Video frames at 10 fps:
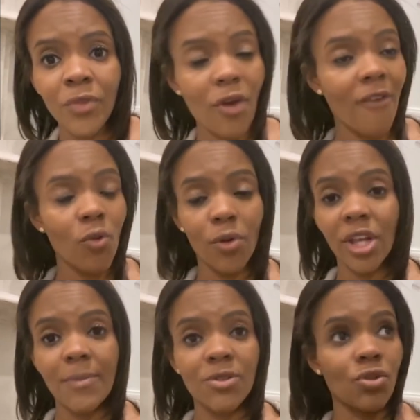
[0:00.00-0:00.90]
For everyone
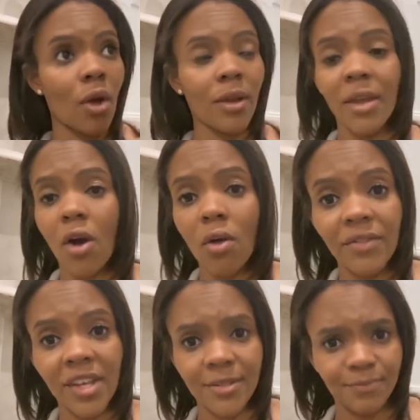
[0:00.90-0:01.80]
who keeps throwing me all
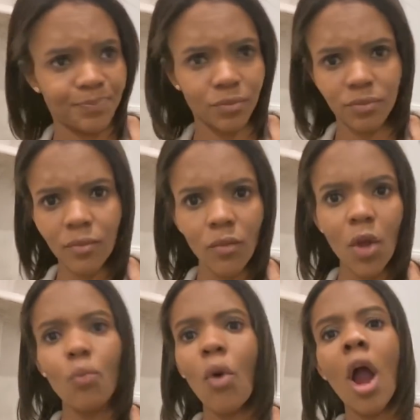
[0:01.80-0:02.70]
of these
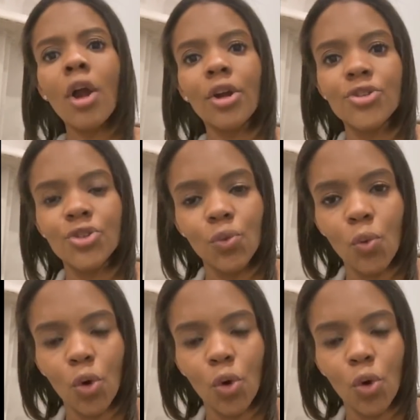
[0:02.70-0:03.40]
rockers who